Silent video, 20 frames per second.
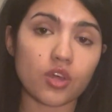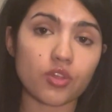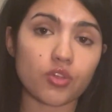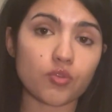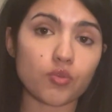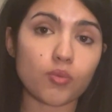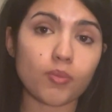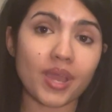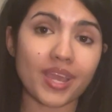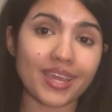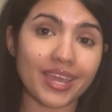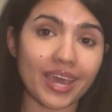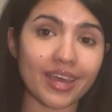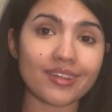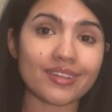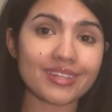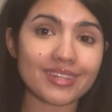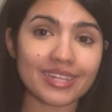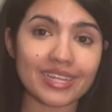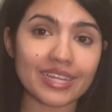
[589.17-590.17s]
through my
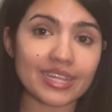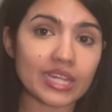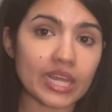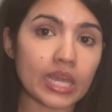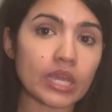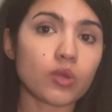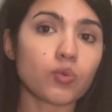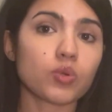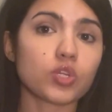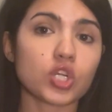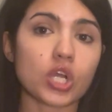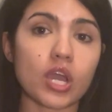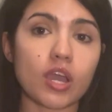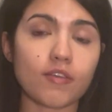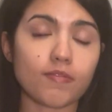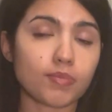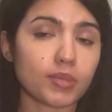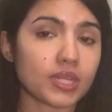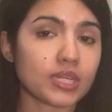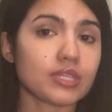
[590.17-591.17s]
Calendly link, which
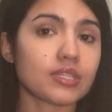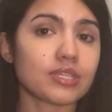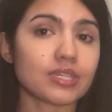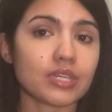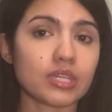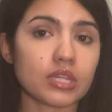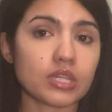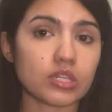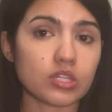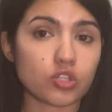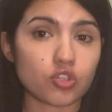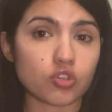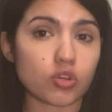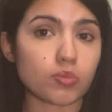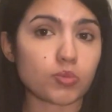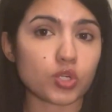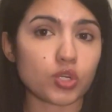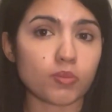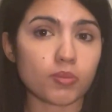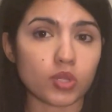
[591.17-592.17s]
I've placed in the
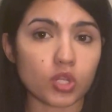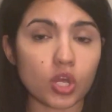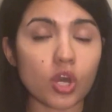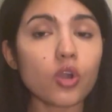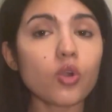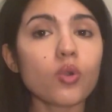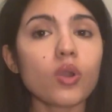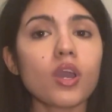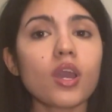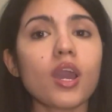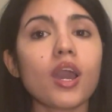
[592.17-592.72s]
description below.